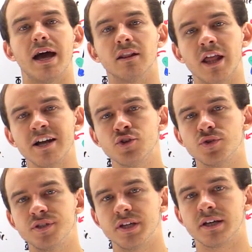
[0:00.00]

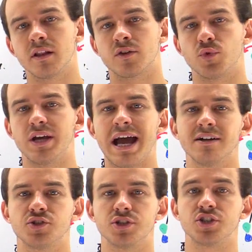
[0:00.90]
Electrocyclic
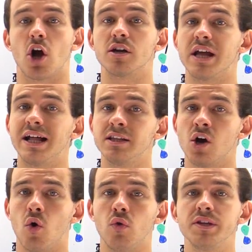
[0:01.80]
reactions are not
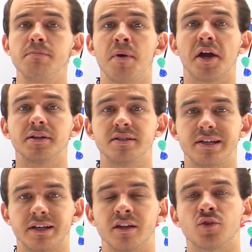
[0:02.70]
the only
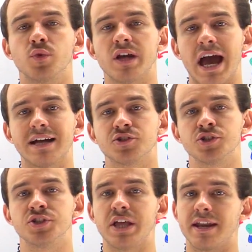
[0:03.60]
pericyclic
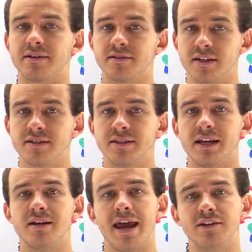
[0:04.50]
reactions that exist
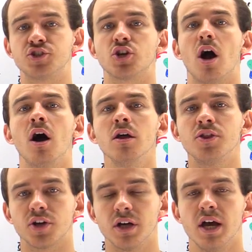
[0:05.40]
in nature.
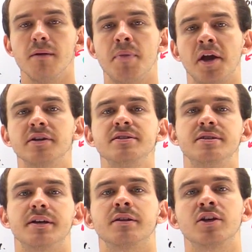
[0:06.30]
Other
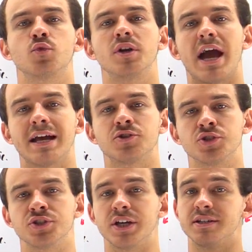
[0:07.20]
pericyclic
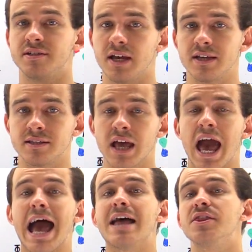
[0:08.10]
reactions exist,
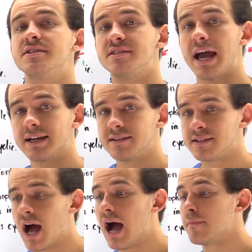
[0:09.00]
and the second
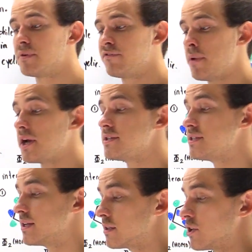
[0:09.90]
type of
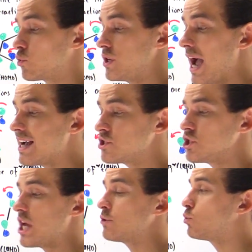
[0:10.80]
pericyclic
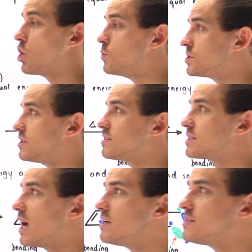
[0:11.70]
reaction that we're going to
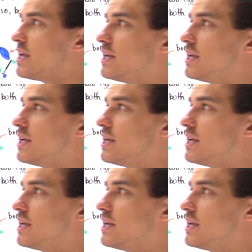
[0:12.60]
discuss